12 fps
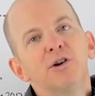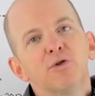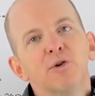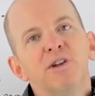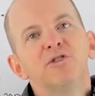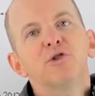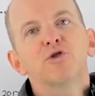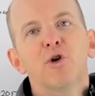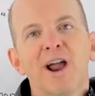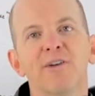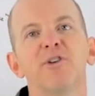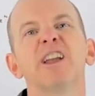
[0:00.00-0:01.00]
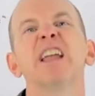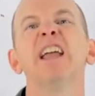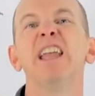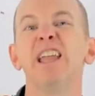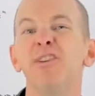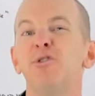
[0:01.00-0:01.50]
increase your traffic
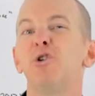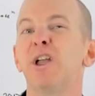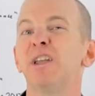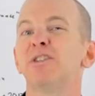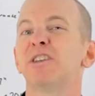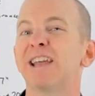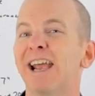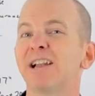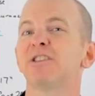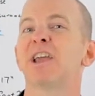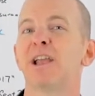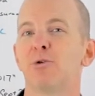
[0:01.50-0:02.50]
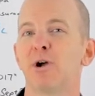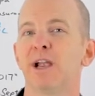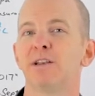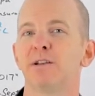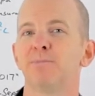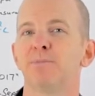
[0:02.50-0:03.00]
if you get the title tag
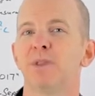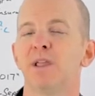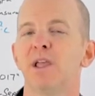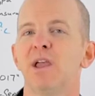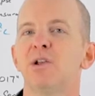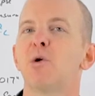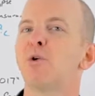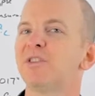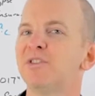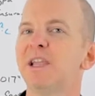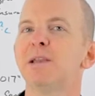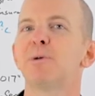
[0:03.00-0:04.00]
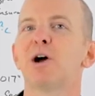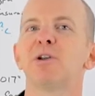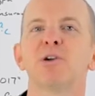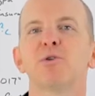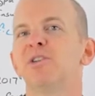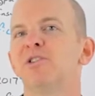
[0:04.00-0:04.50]
right. Now, what's neat
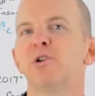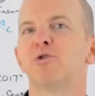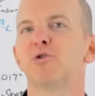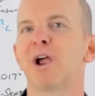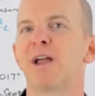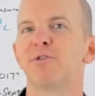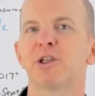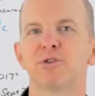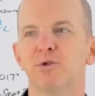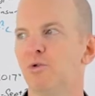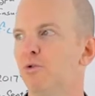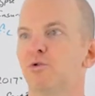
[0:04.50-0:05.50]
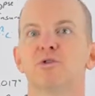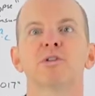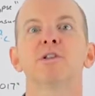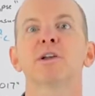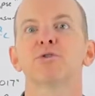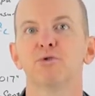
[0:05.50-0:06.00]
about increasing your traffic through
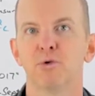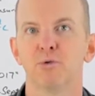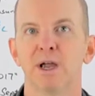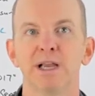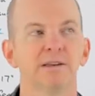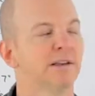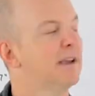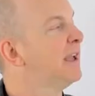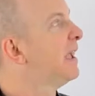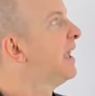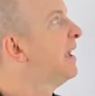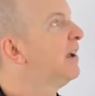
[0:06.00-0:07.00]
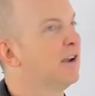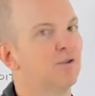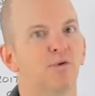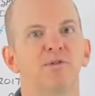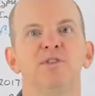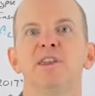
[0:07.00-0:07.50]
click-through rate
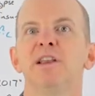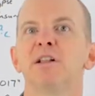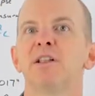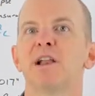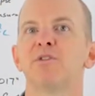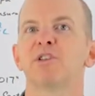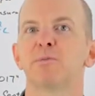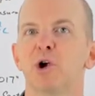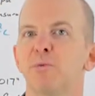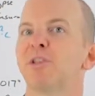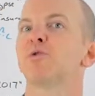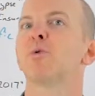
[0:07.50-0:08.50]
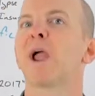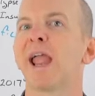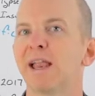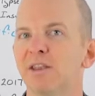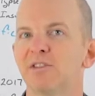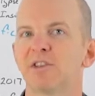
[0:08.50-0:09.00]
is we've seen a lot of experiments,
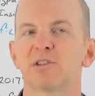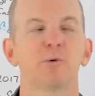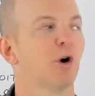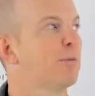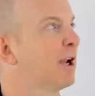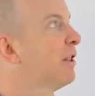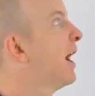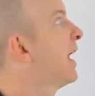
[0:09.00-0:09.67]
Rand has experimented a